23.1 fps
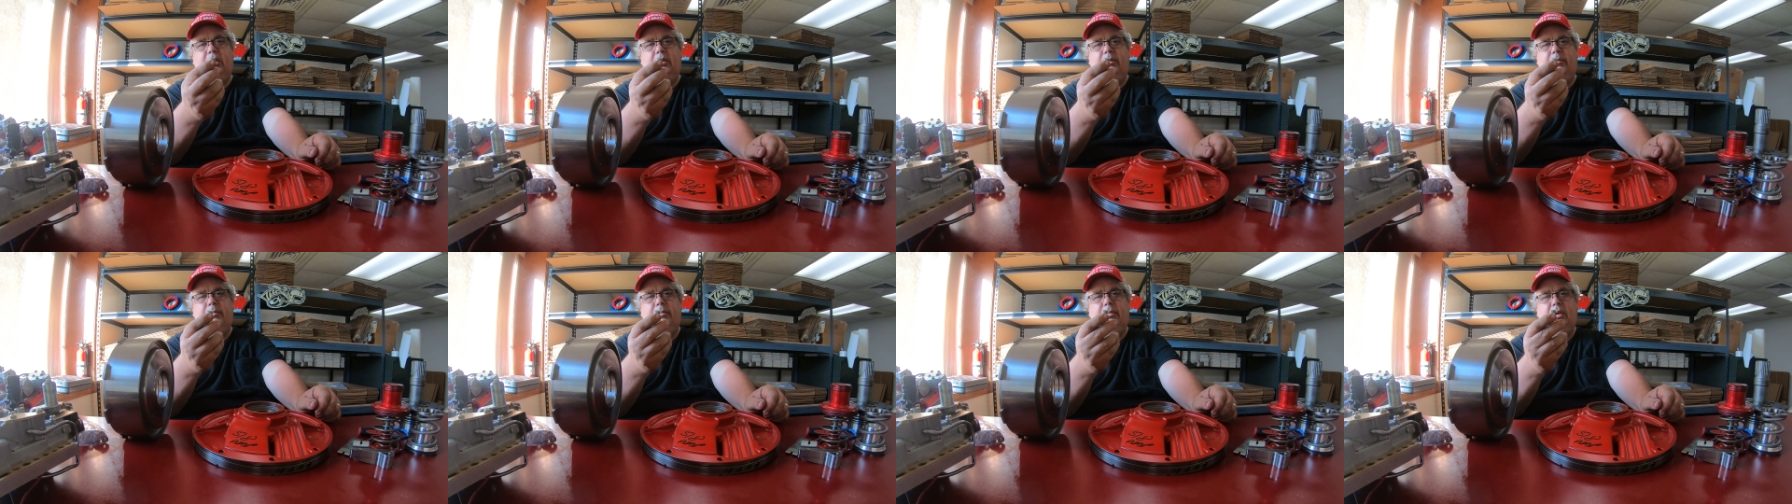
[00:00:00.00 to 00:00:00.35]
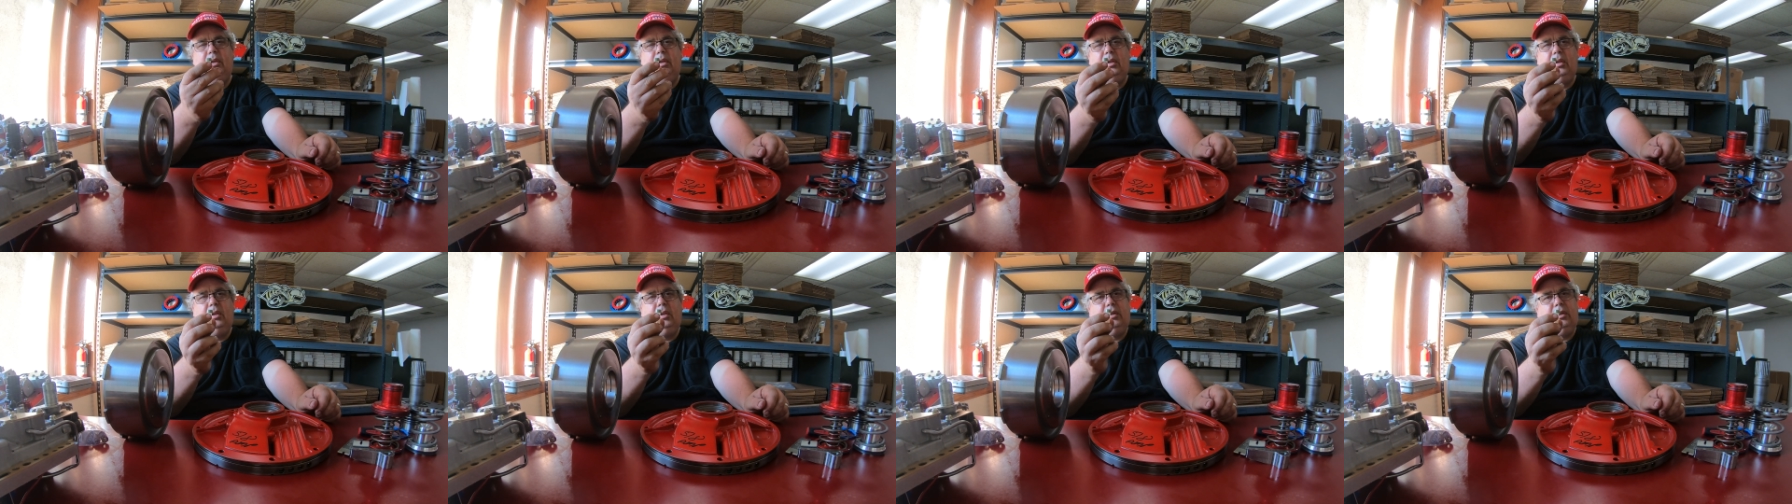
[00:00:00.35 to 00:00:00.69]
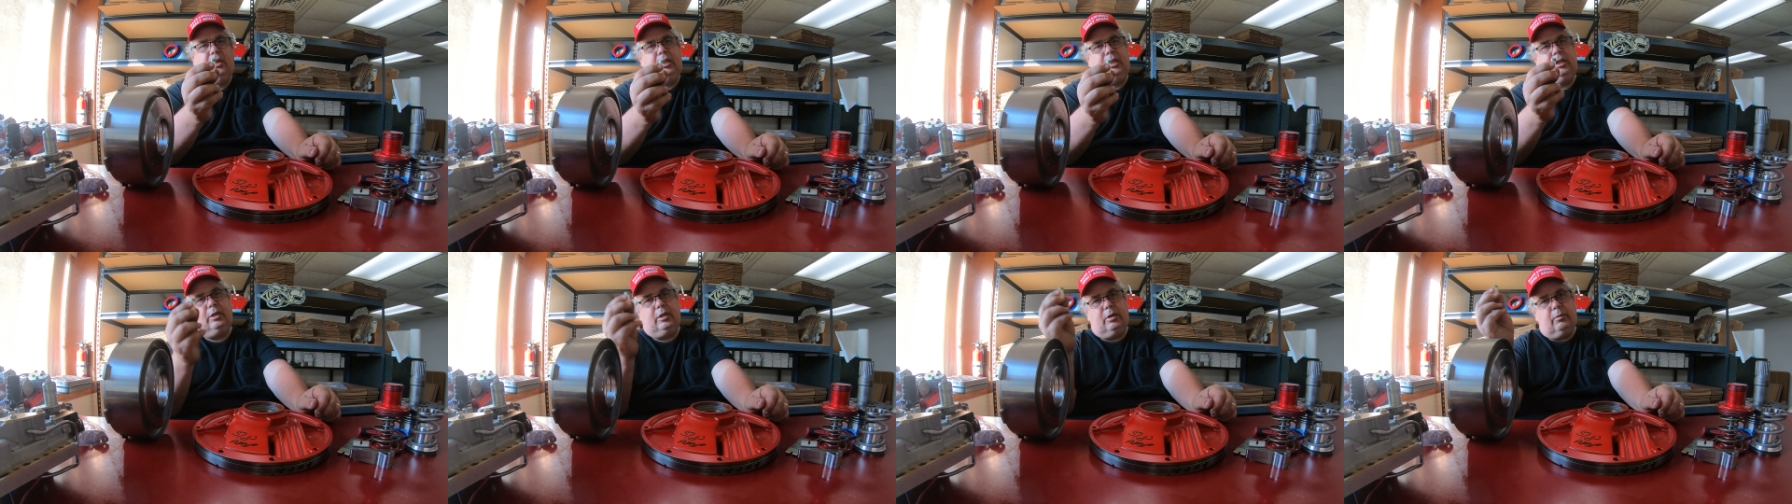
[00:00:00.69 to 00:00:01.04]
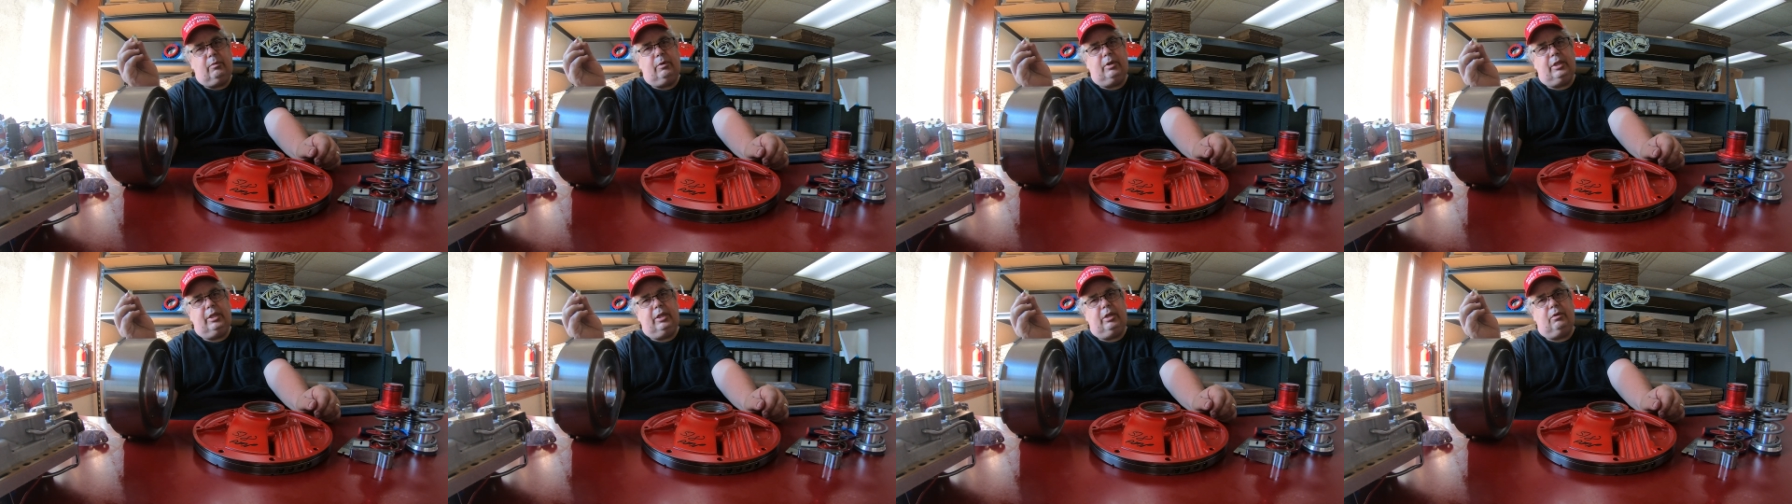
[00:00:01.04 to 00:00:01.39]
them. And you
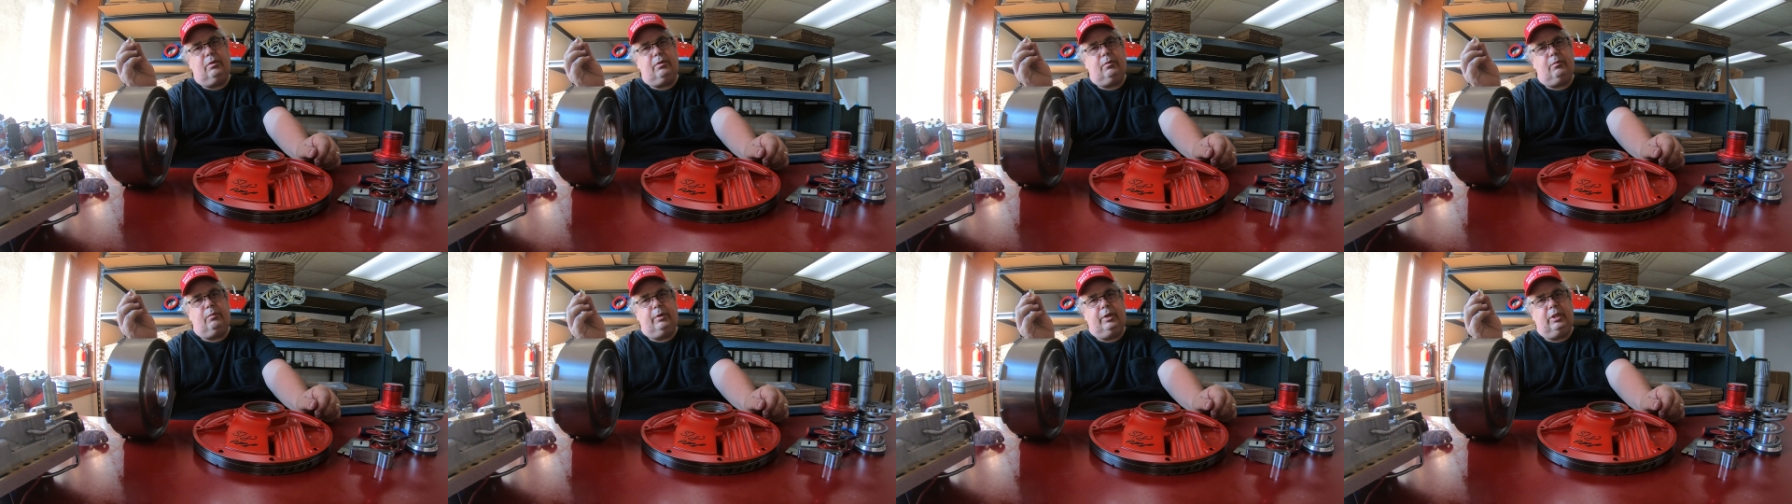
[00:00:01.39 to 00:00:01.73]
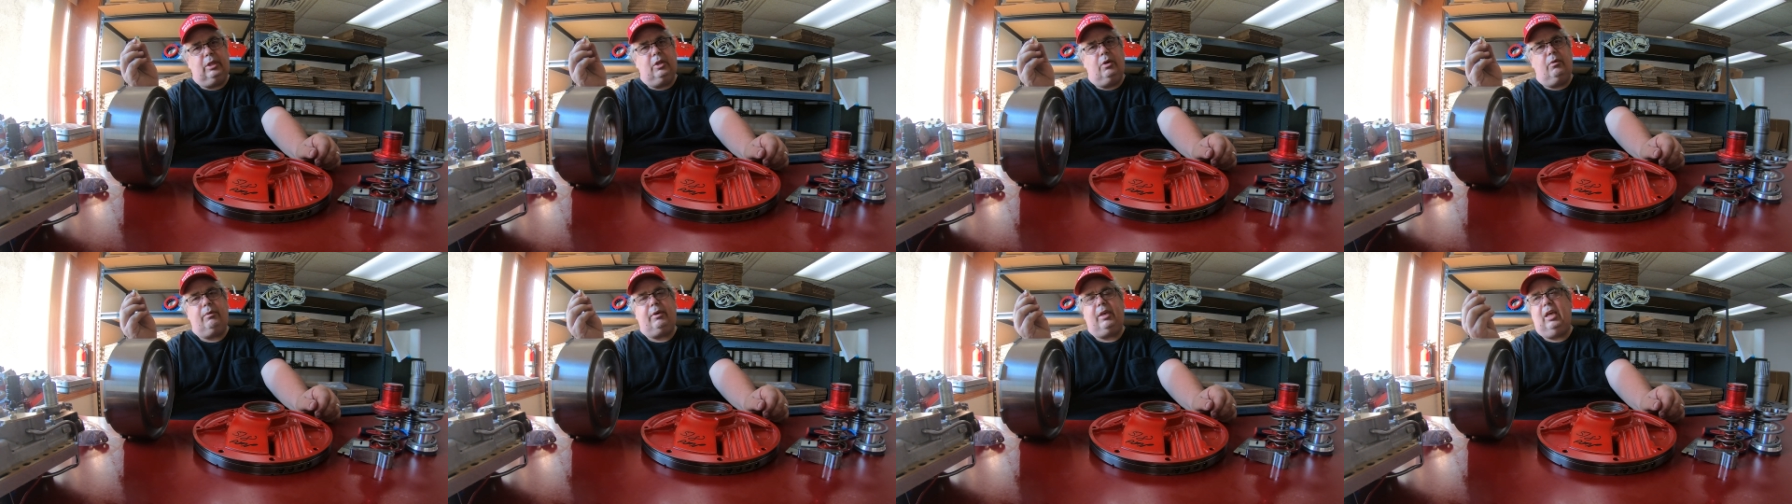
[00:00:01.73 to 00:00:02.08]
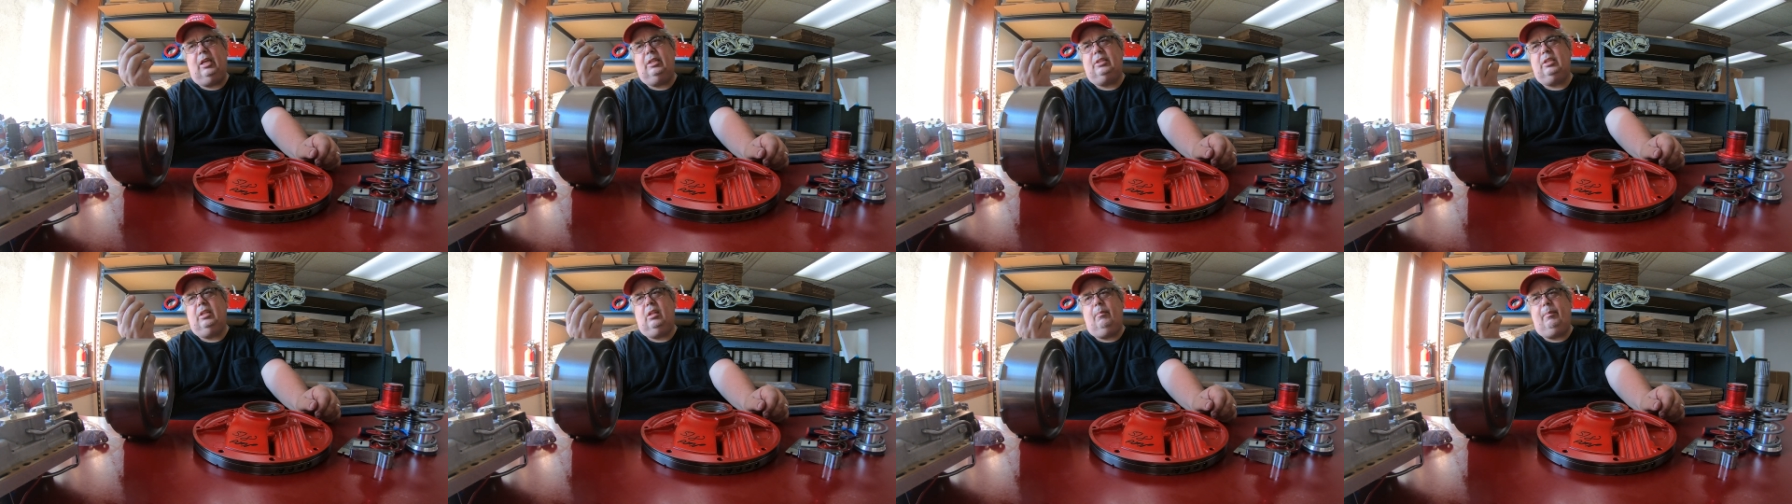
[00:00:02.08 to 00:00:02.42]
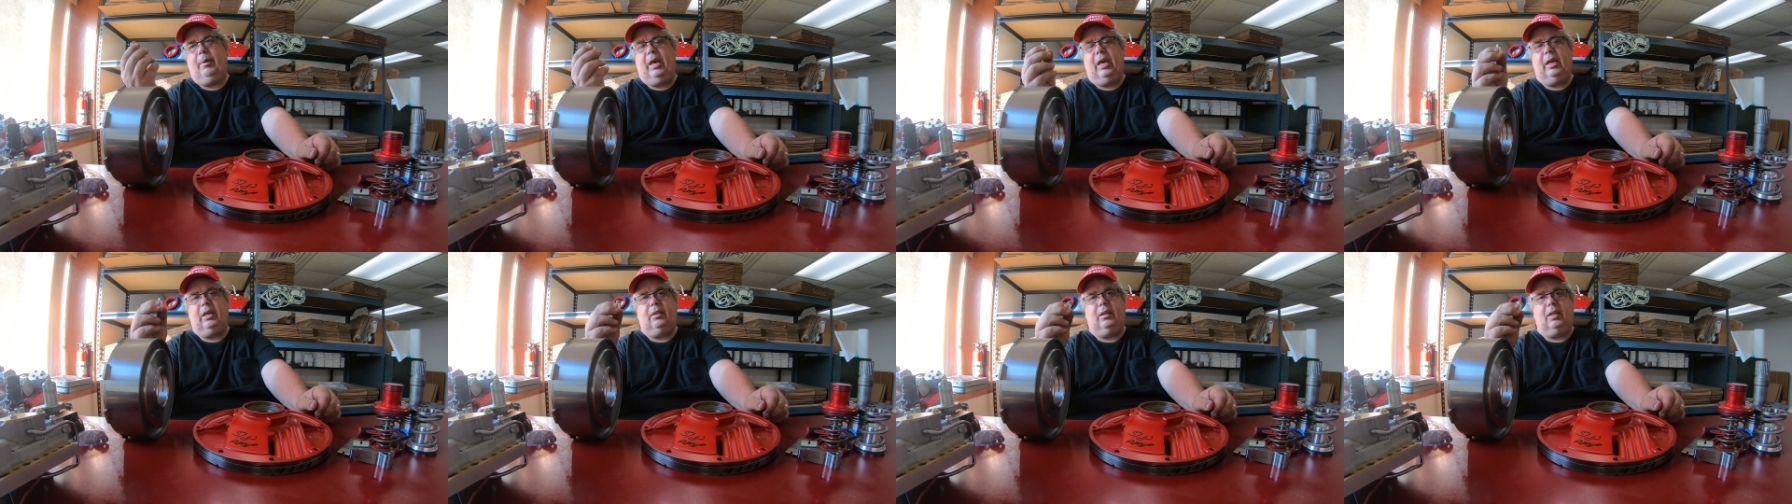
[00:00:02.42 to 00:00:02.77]
relocate to the
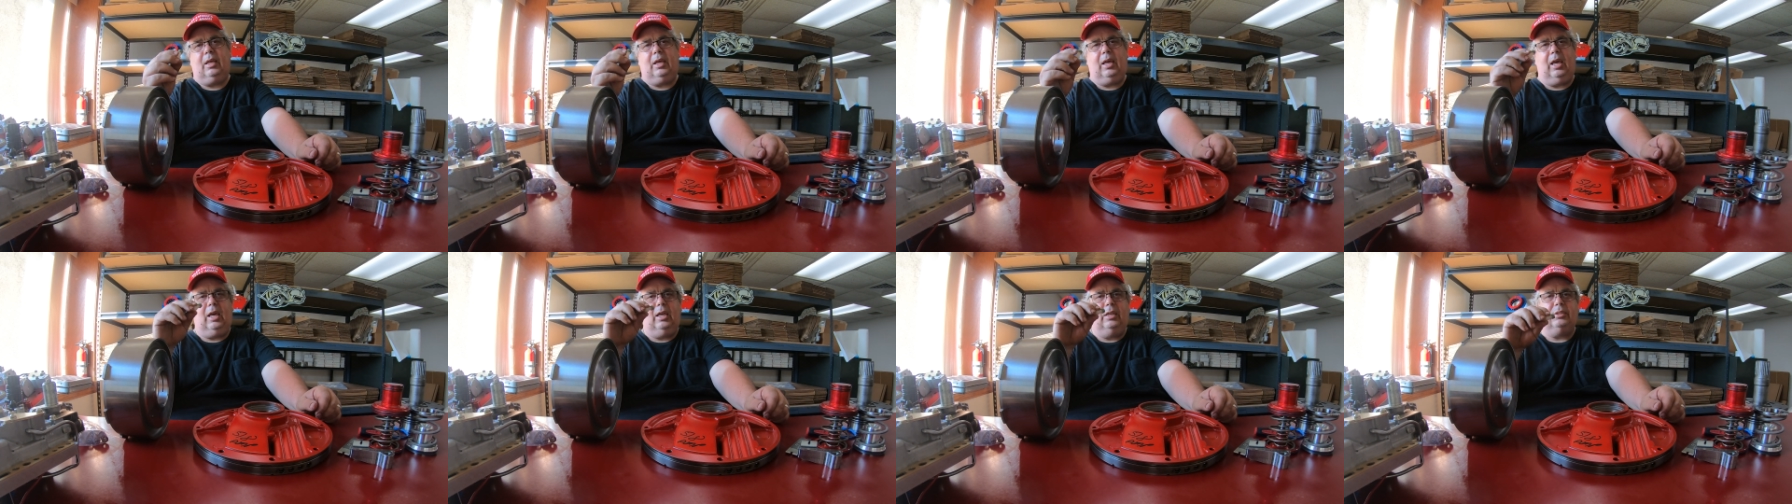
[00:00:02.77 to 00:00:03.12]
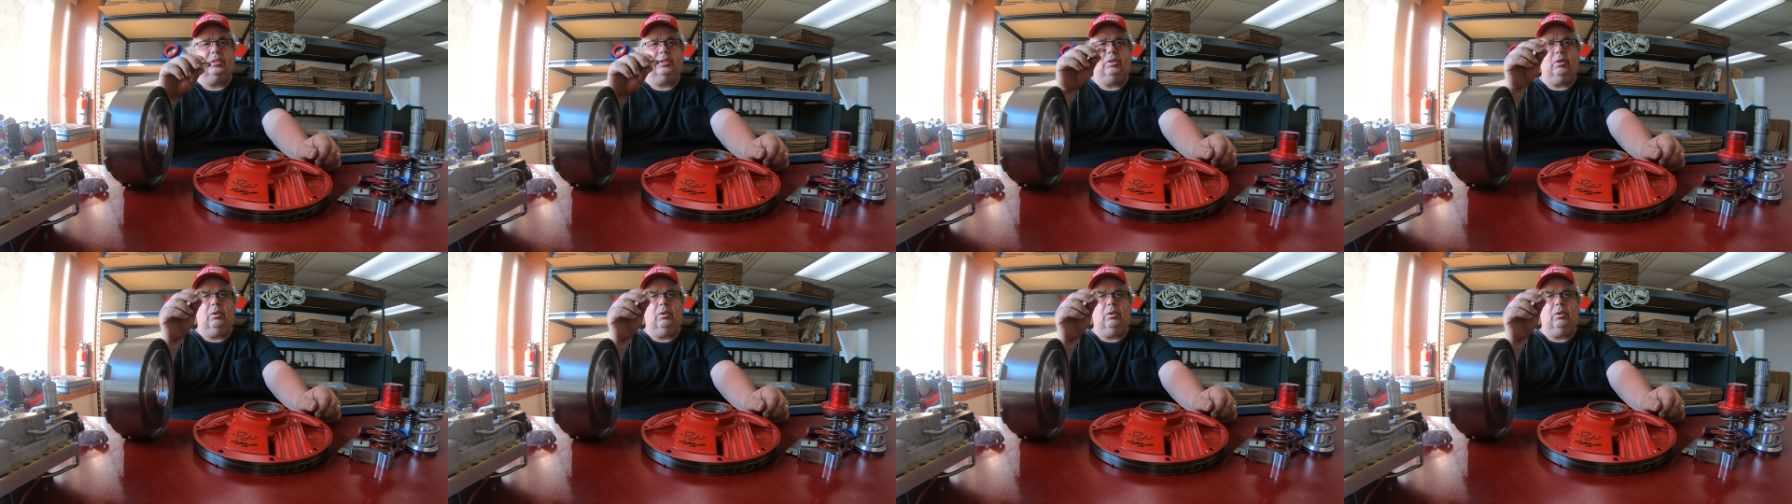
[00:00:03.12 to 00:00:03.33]
back of the case.